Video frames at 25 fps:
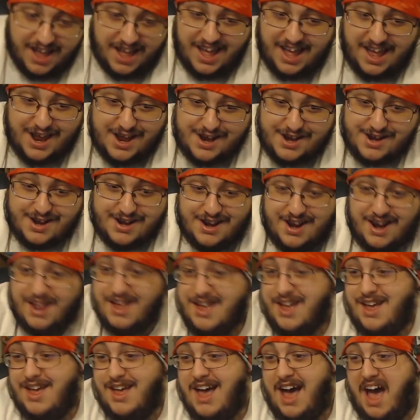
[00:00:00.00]
and
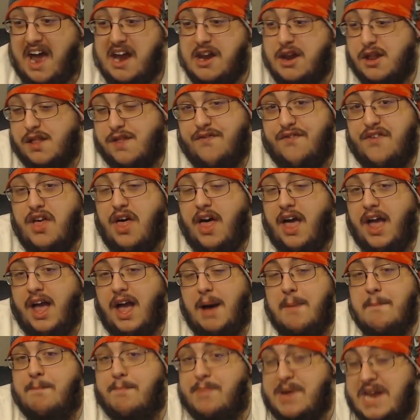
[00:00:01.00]
I just feel like
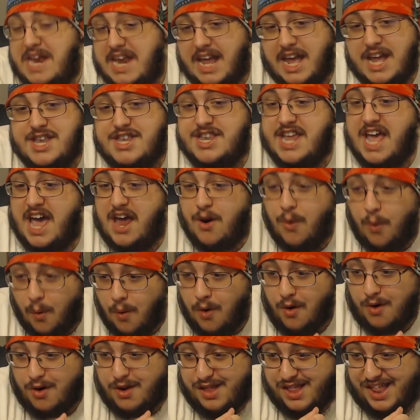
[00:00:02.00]
I'm beating a dead
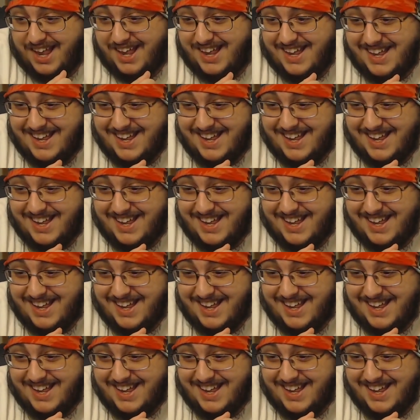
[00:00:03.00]
horse.